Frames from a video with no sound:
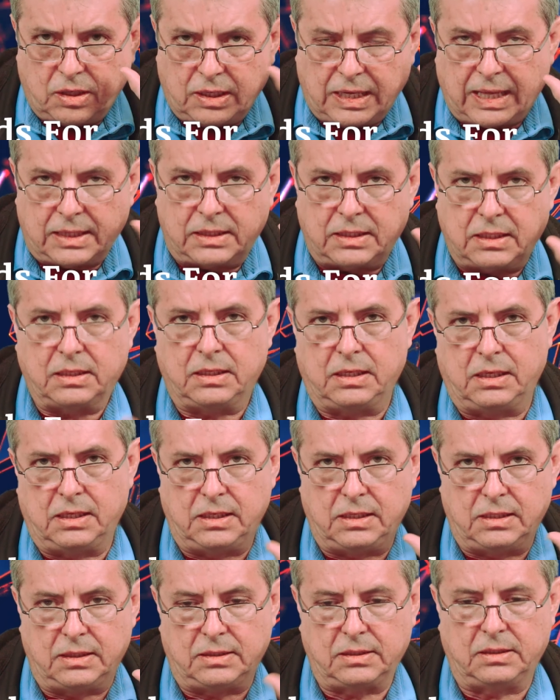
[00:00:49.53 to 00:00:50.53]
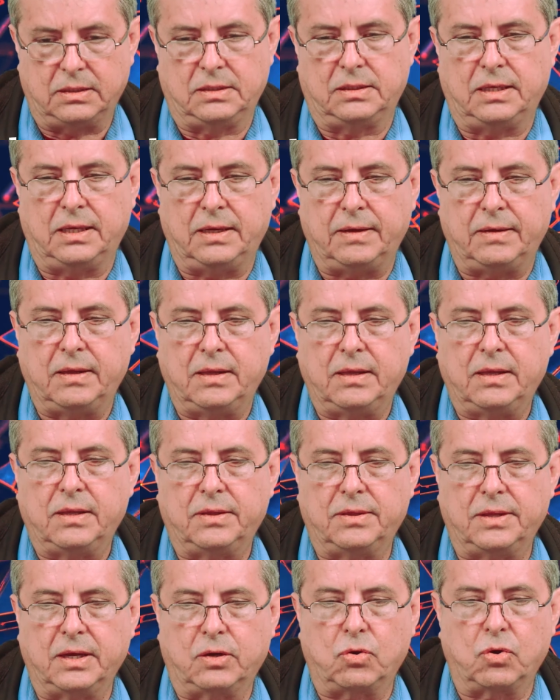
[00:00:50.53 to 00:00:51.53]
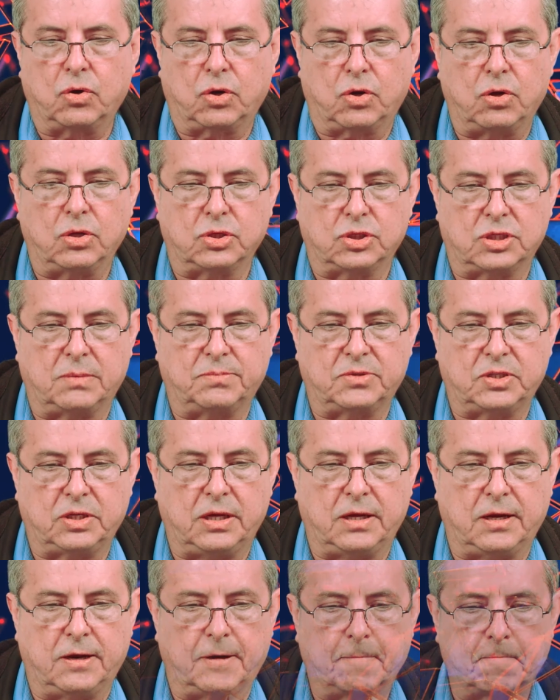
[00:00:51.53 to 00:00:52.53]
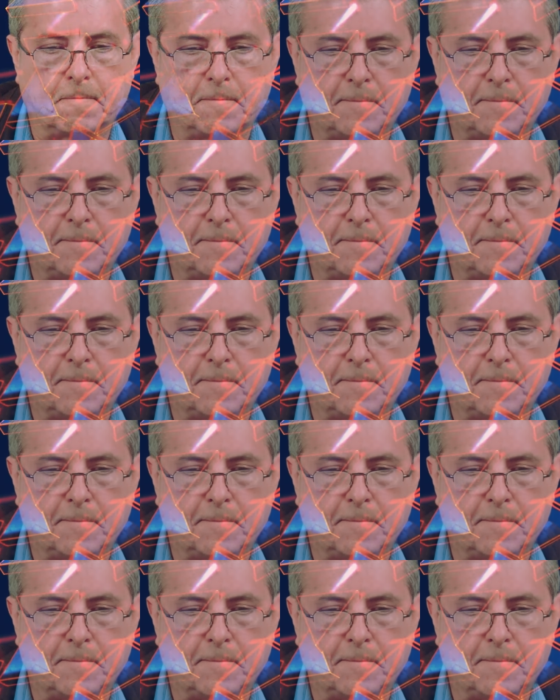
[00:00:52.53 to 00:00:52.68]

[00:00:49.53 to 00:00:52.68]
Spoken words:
get the core concepts here.